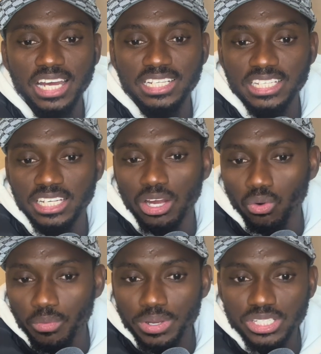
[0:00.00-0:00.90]
I think,
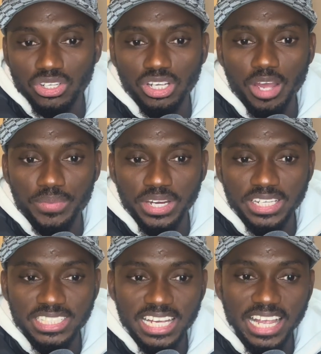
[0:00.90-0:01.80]
Robinson coming in
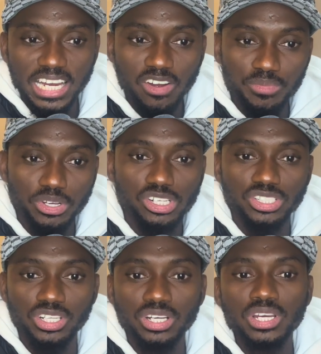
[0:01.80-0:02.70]
the second half
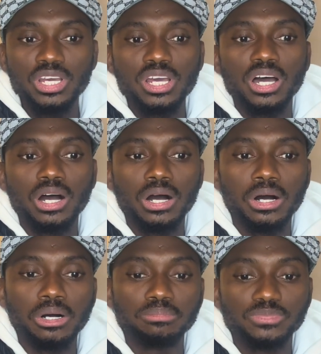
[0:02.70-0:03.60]
because,
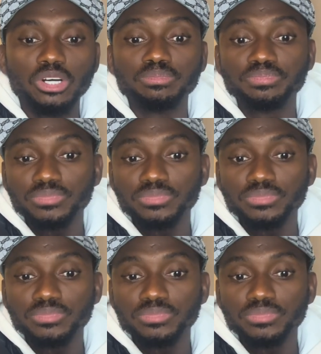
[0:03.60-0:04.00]
no,